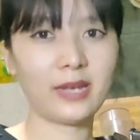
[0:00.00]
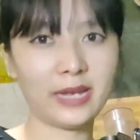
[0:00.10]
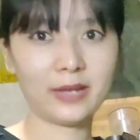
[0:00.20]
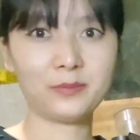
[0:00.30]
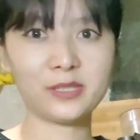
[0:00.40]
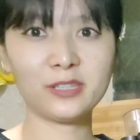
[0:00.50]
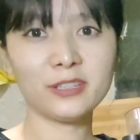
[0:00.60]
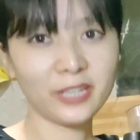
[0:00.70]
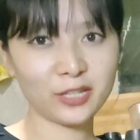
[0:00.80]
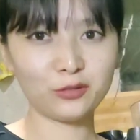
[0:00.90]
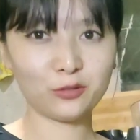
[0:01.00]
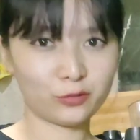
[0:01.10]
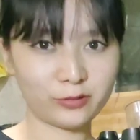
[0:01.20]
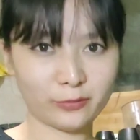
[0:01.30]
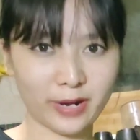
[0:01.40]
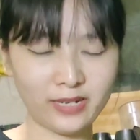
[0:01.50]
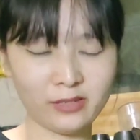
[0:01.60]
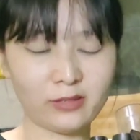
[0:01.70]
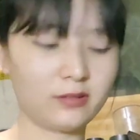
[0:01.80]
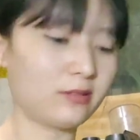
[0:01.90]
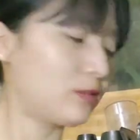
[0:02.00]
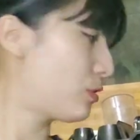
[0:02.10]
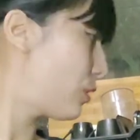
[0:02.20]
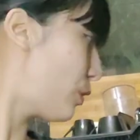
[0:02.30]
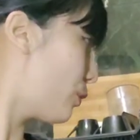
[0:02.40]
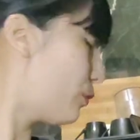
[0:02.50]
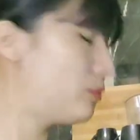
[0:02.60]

am still yet to cook the rice, so